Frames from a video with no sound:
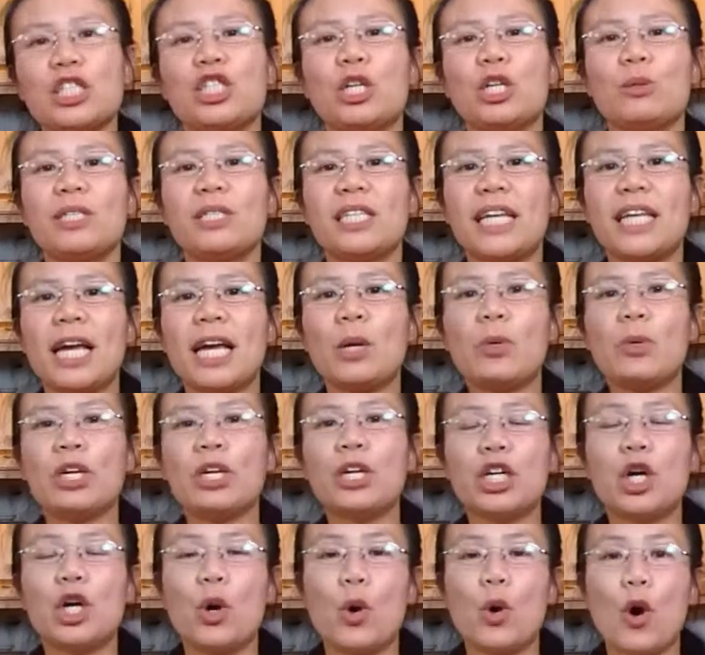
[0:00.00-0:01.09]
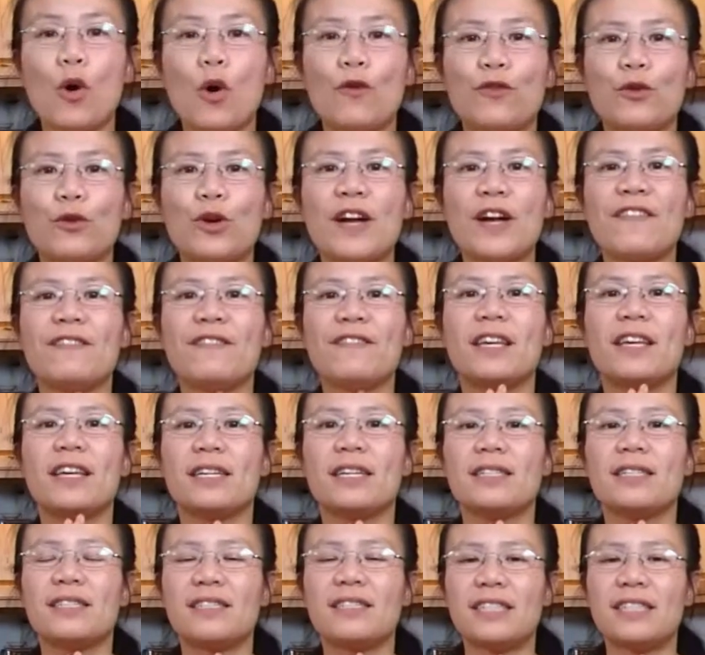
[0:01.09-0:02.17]
So today we're going to go over the
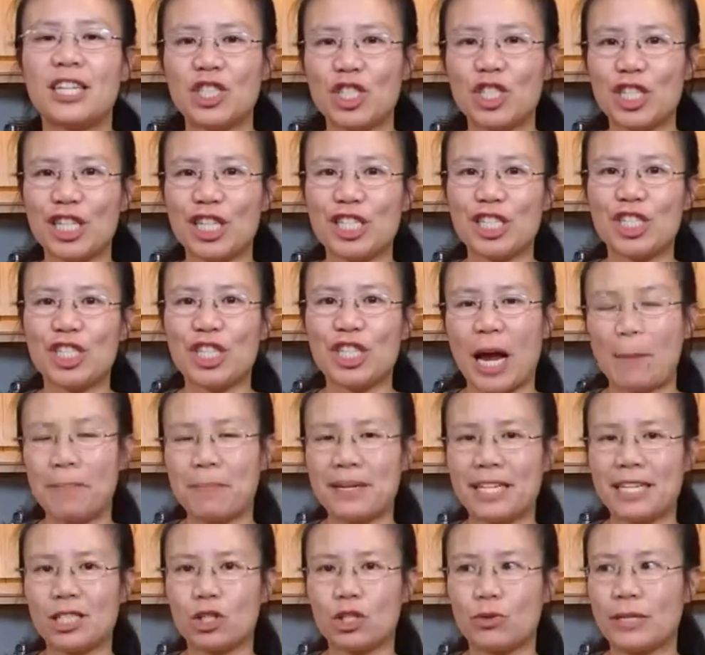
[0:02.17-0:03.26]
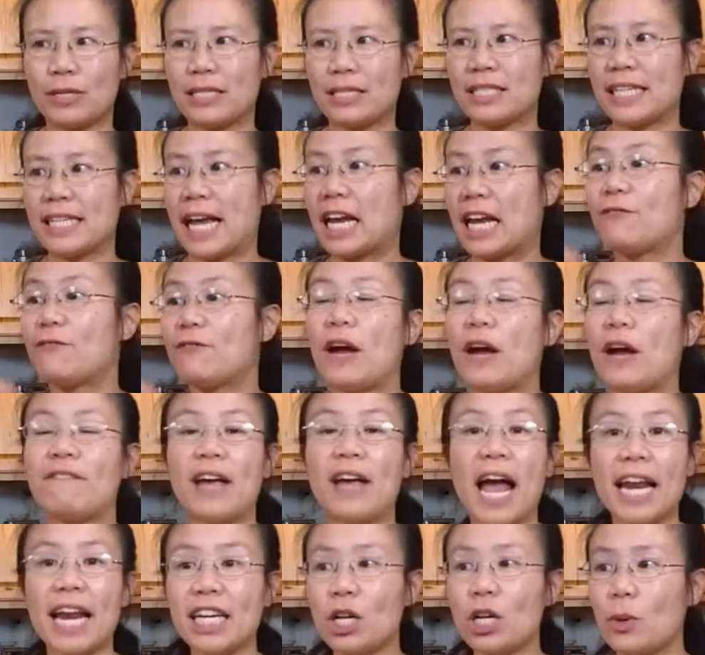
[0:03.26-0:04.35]
Sencha Japanese green tea. And if you have
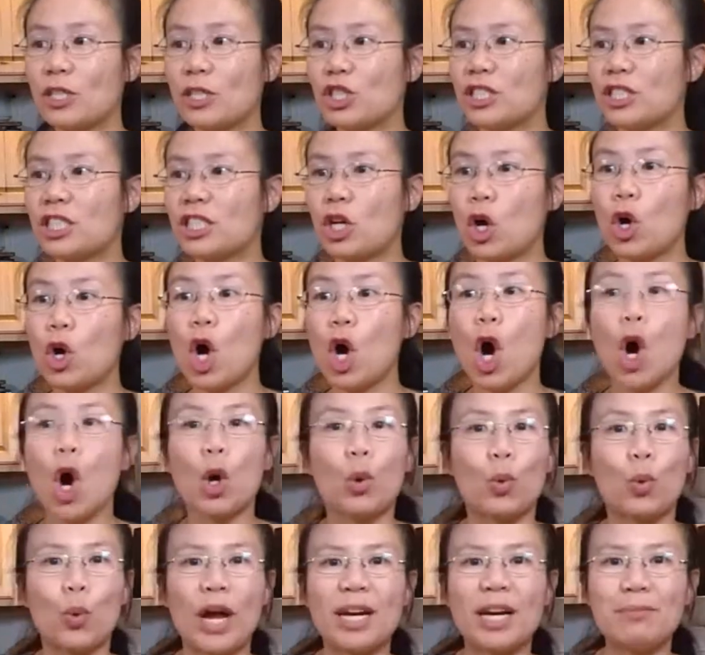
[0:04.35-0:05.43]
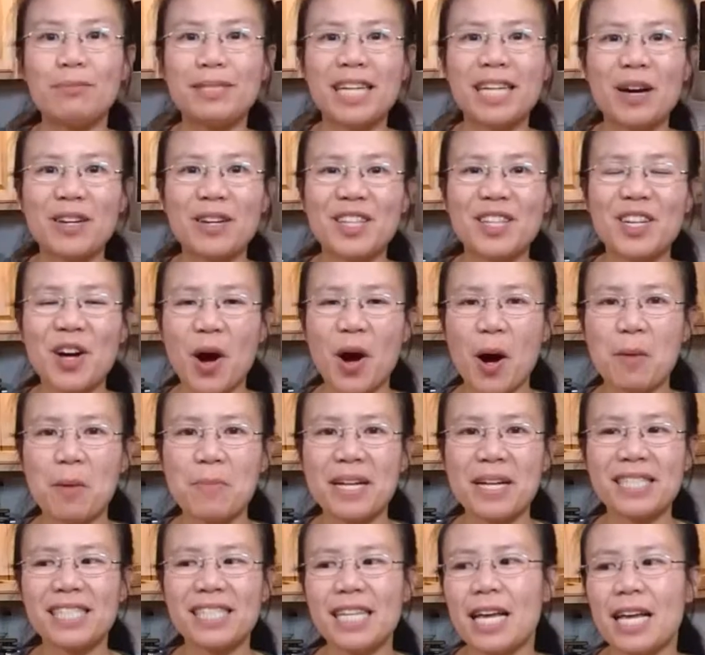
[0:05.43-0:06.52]
any questions at all, write them down in the
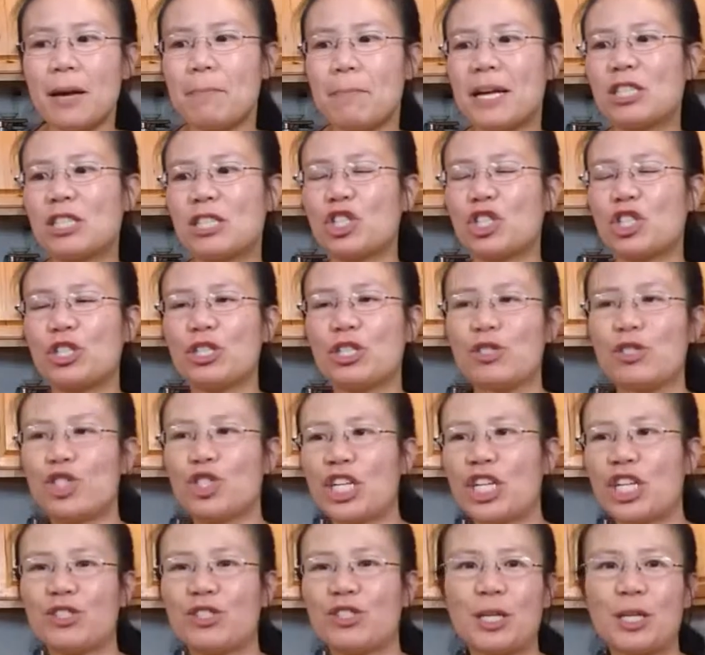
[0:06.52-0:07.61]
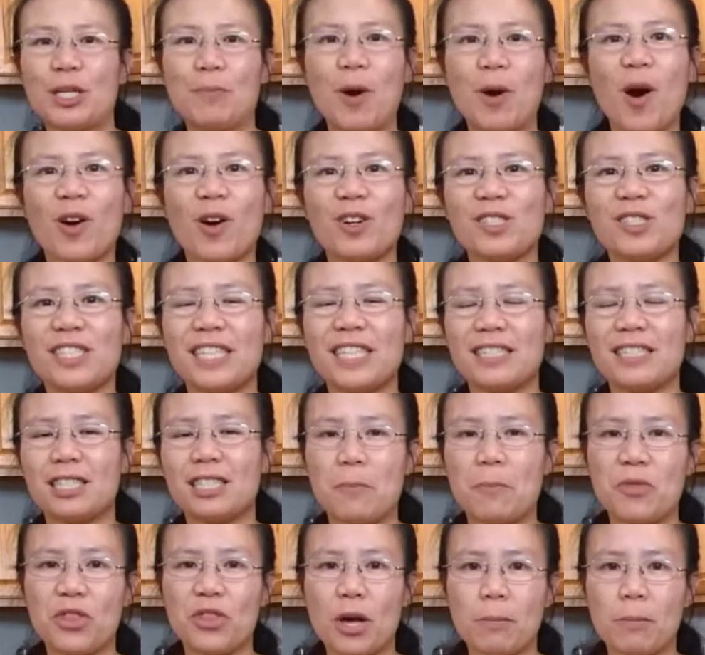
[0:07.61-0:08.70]
comments. Make sure you share some hearts and some
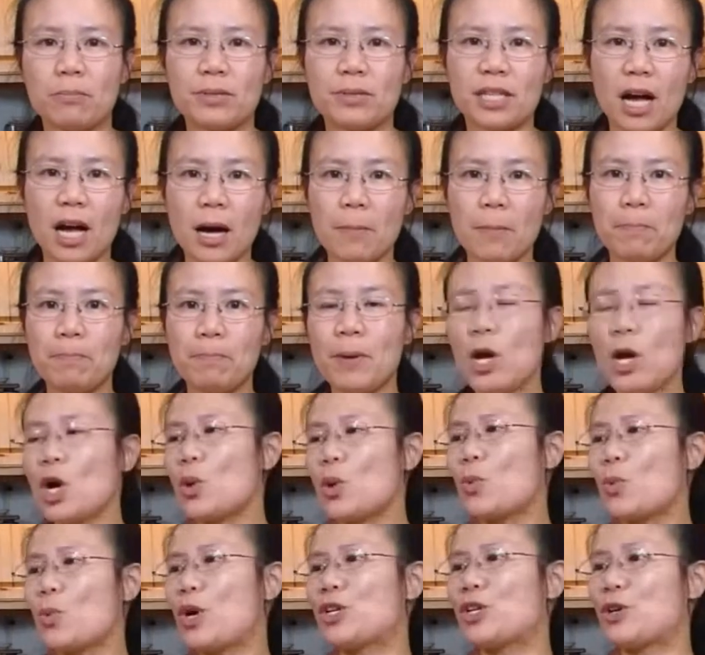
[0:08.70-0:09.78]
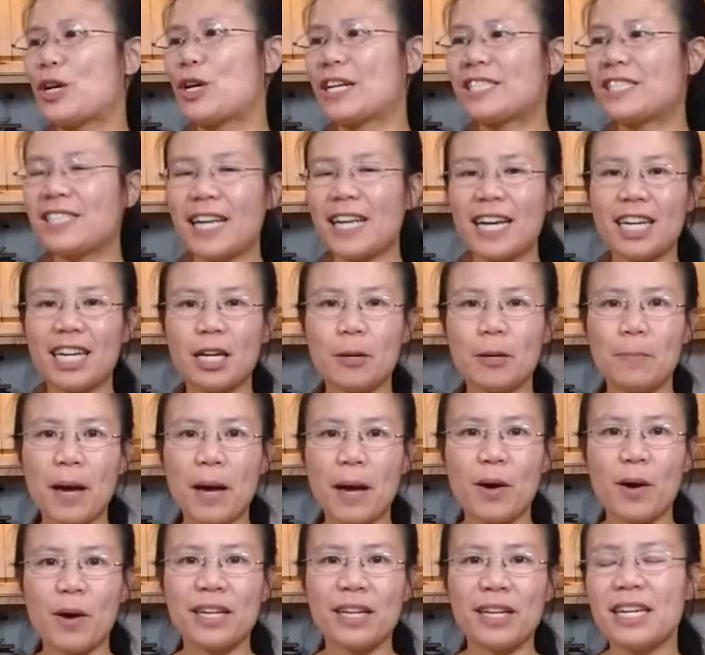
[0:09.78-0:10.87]
thumbs up when you're excited
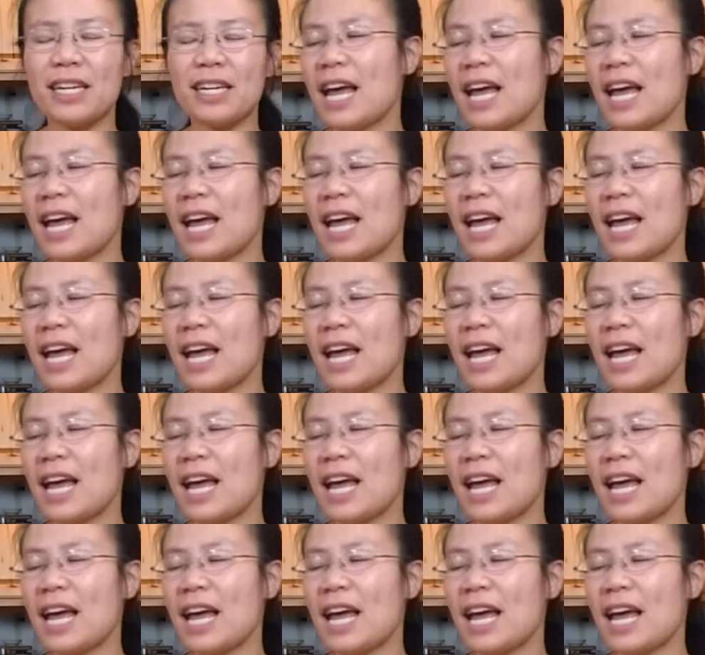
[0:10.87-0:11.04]
about it.